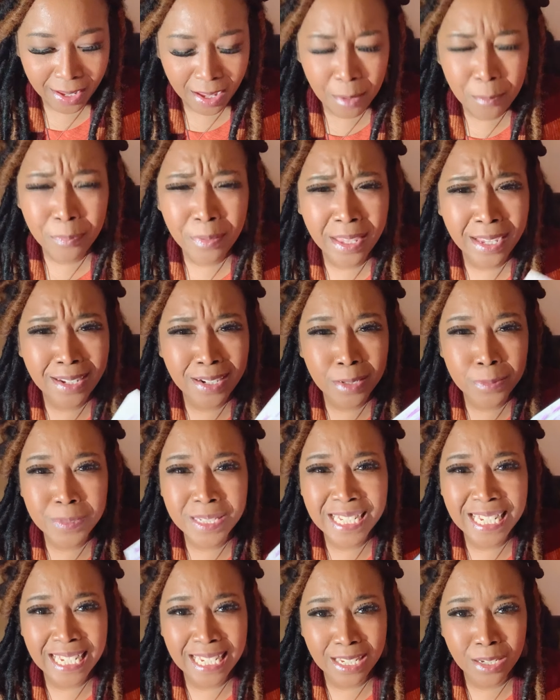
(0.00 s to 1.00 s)
I'm picking up
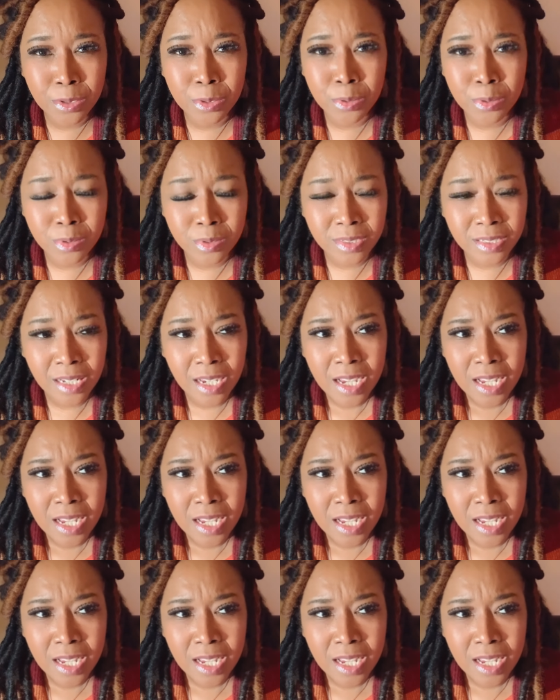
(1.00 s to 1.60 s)
tingles.